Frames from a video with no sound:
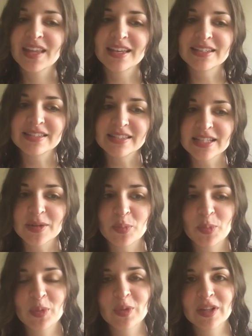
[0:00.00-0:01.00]
a deep
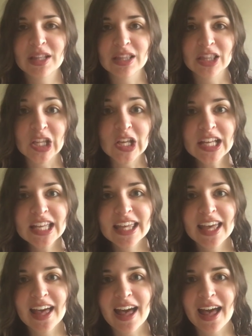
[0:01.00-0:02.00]

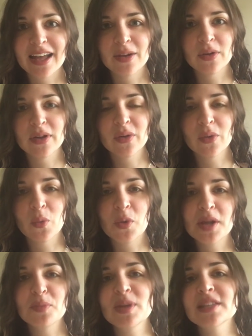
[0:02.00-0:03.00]
look at
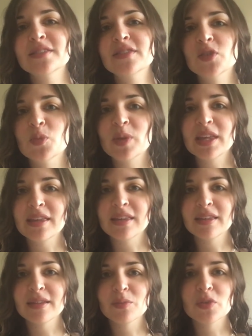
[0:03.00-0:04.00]
what it means to
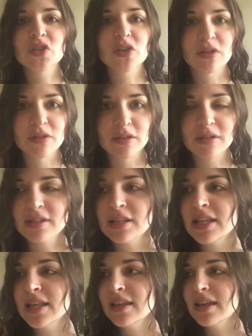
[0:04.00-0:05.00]
be maternal.
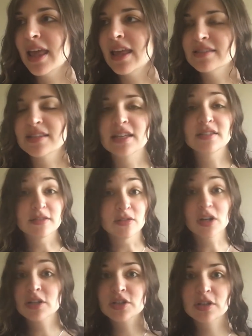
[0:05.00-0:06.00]
Is it
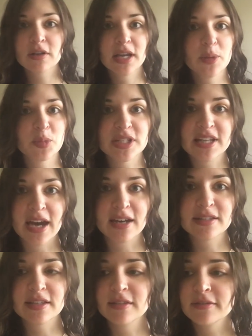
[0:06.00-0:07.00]
nurturing,
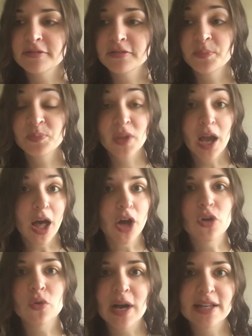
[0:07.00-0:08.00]
protective,
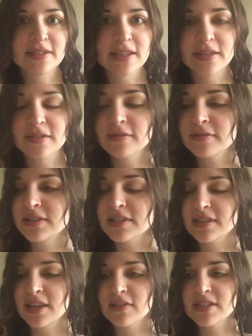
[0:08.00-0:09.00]
aggressive?
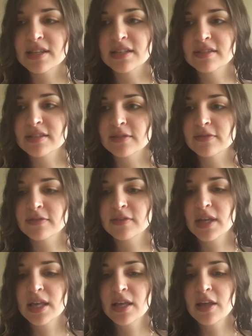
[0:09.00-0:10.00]
Does it give a sense of
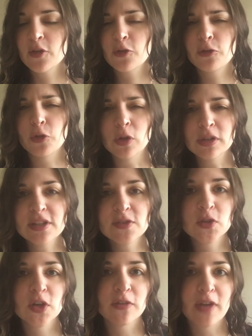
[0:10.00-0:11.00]

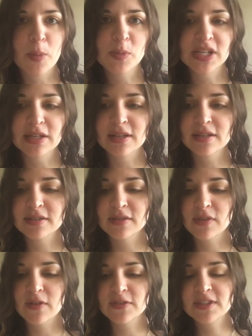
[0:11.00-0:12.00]
fullness or of emptiness,
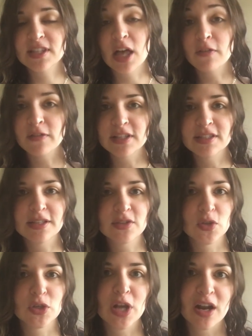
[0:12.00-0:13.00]
of
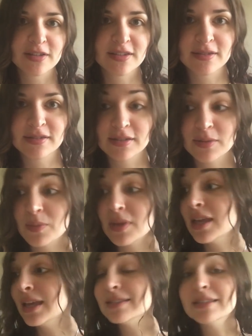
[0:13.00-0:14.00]
selflessness or narcissism?
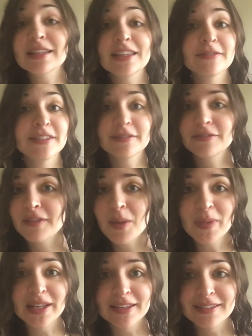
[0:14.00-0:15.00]
Is it even
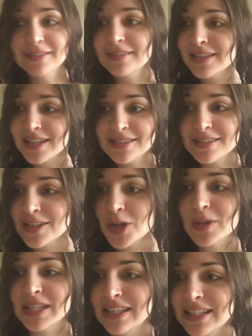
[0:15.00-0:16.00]
feminine,
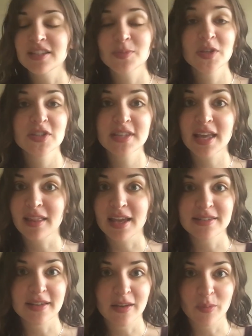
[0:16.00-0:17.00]
necessarily? As much as I
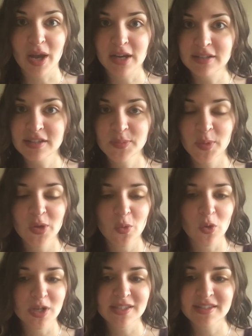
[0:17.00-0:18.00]
liked and admired this book,
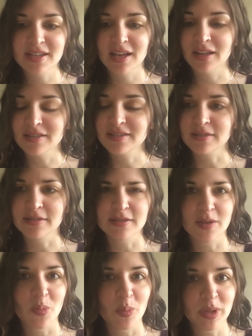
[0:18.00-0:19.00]
Ward's style still
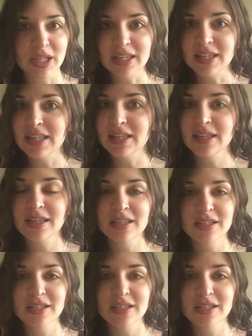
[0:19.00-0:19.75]
doesn't completely